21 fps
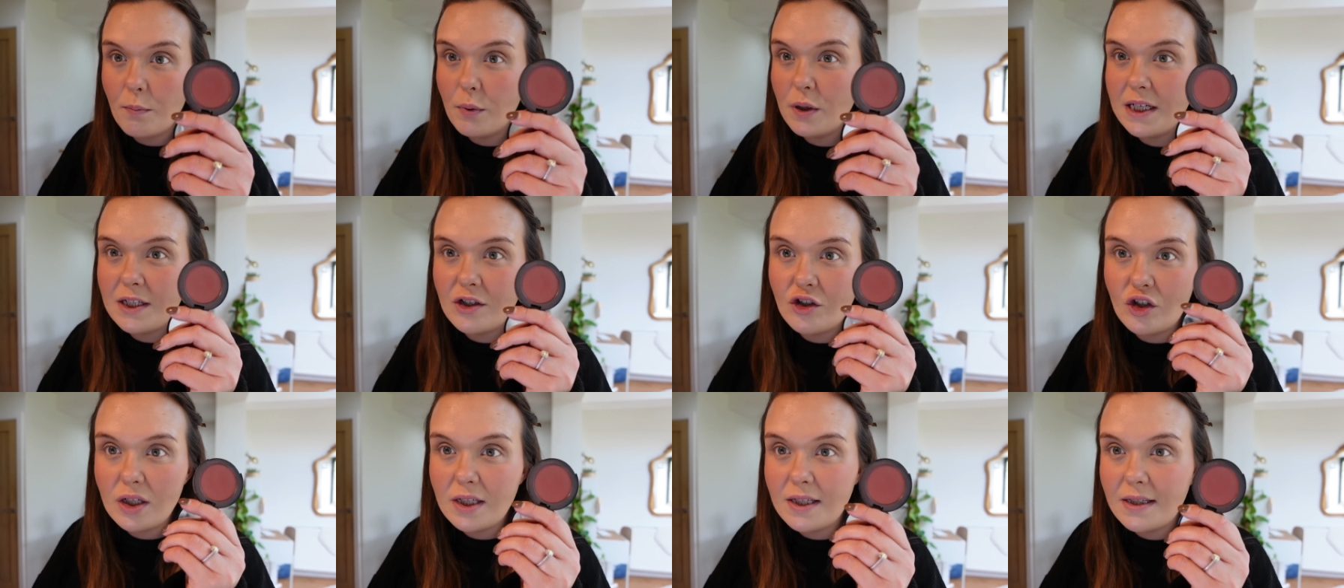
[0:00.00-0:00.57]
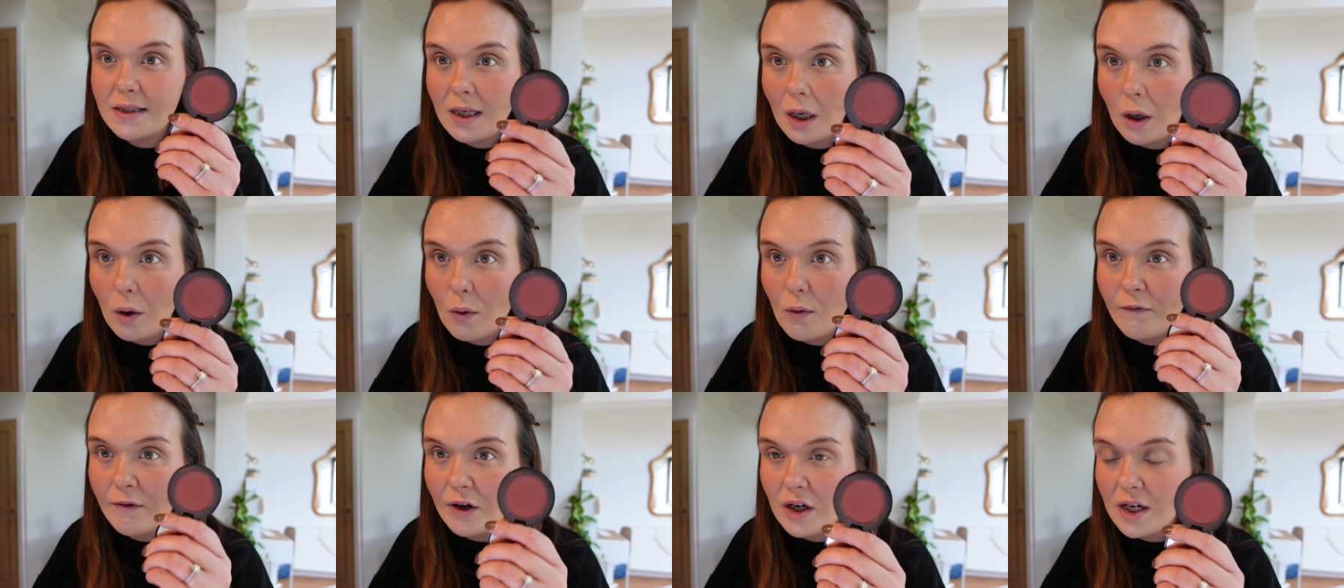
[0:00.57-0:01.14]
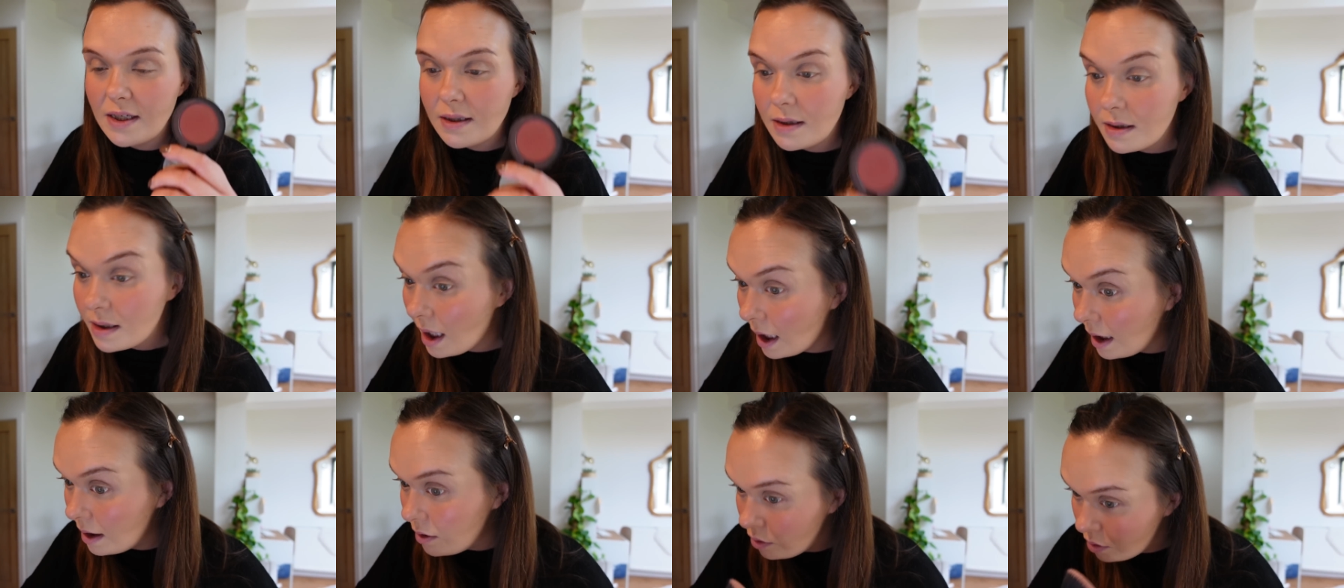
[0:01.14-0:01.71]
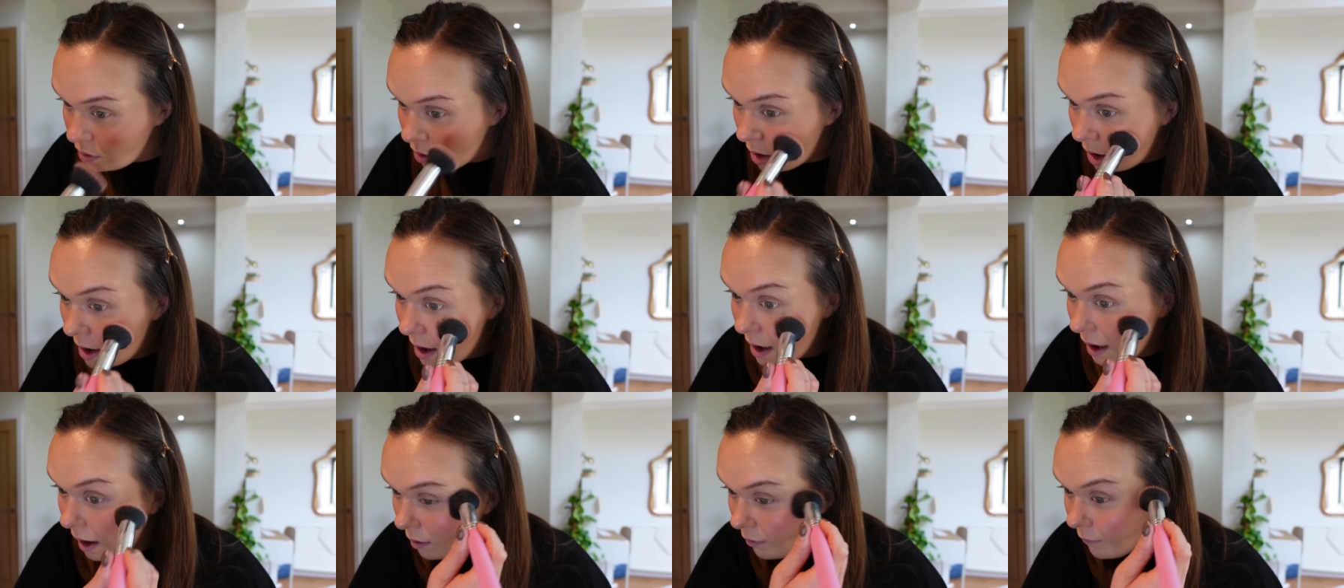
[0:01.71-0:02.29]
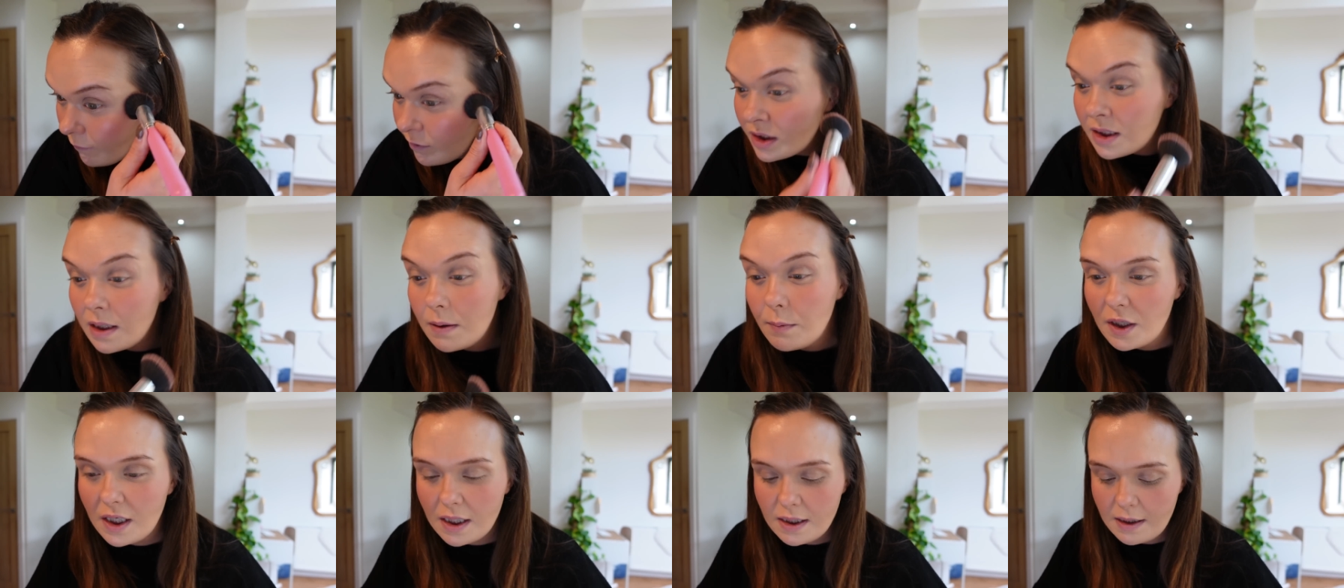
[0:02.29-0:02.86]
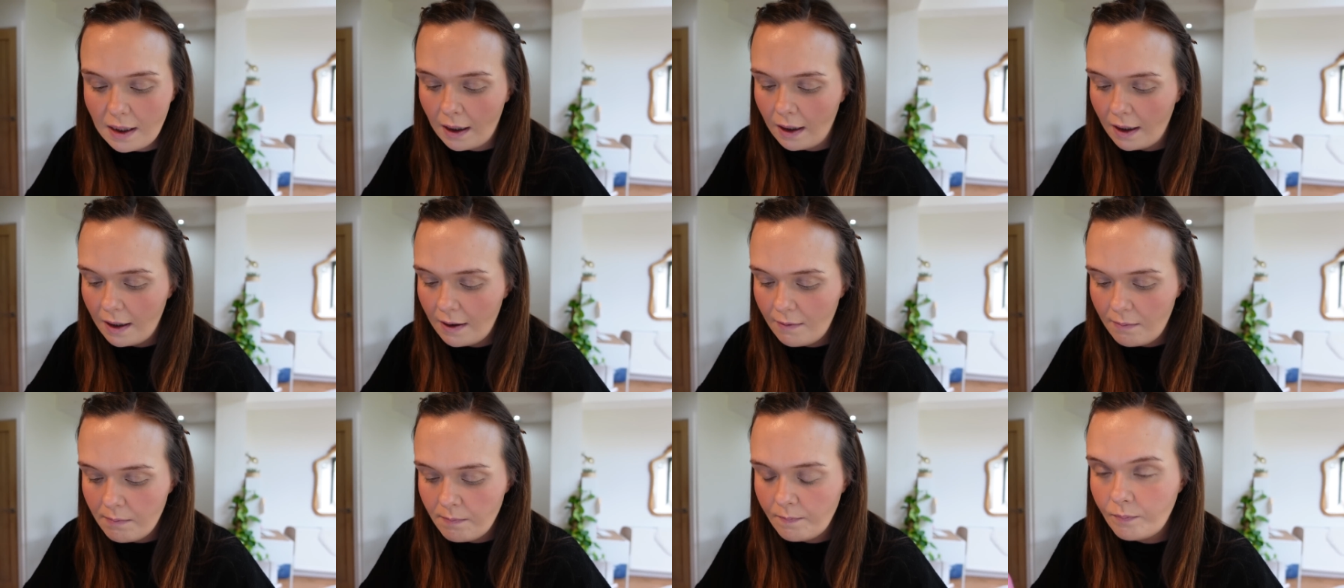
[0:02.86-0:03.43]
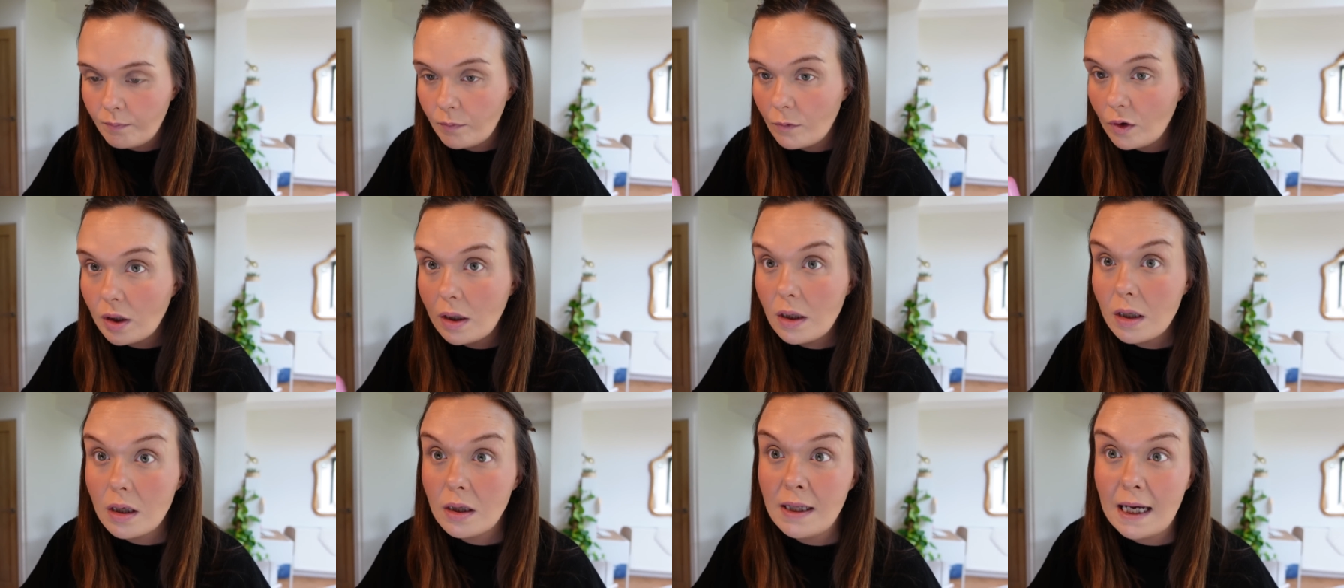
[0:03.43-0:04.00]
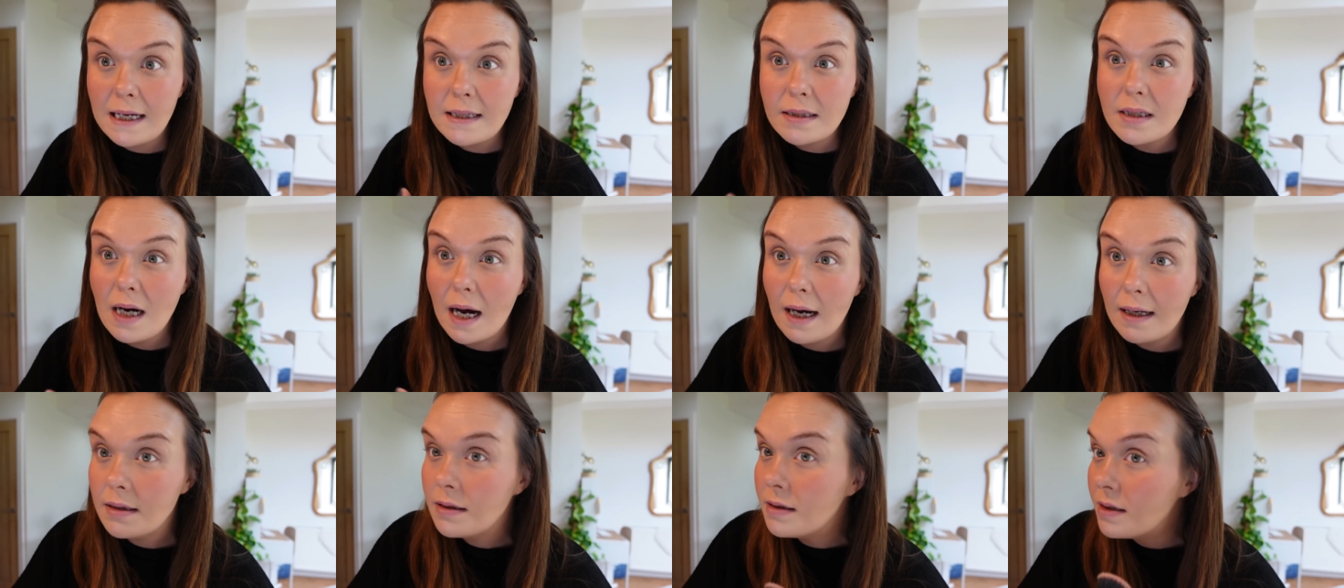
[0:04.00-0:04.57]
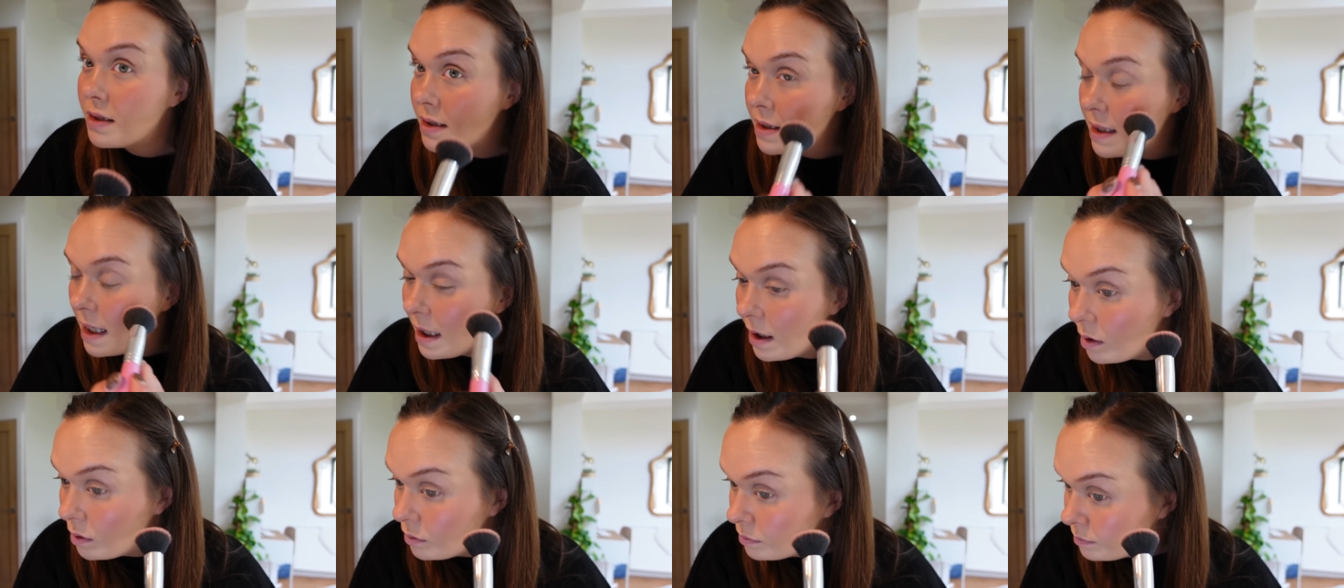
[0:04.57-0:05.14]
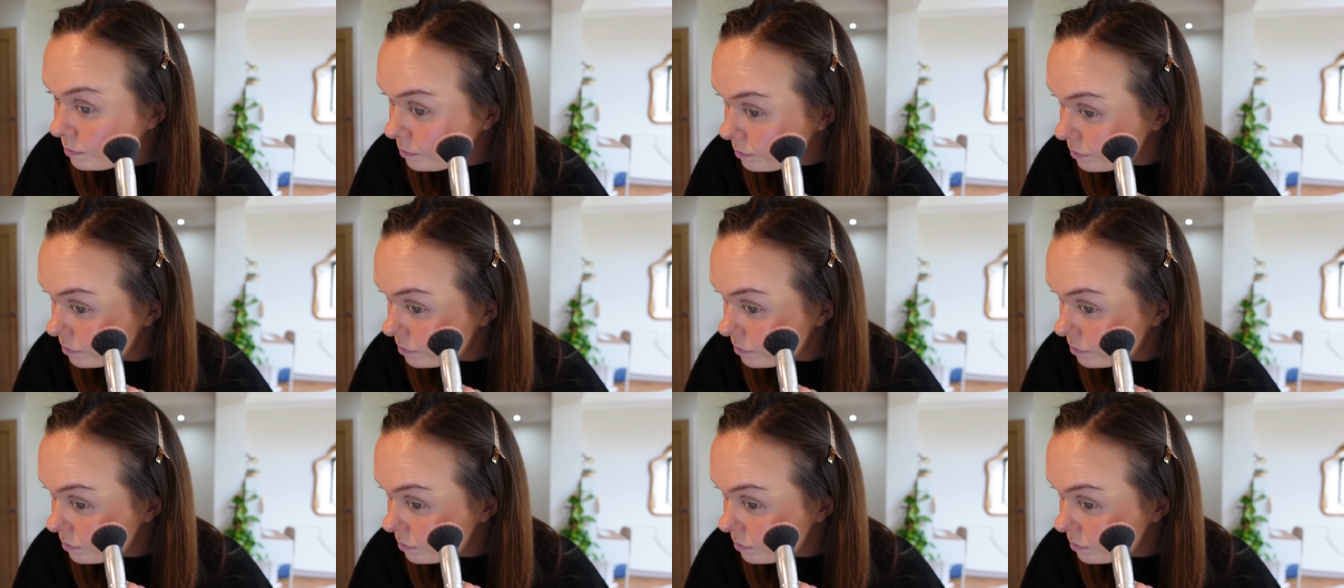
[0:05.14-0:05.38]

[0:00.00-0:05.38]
But it's just so versatile, and obviously because I'm less tanned now,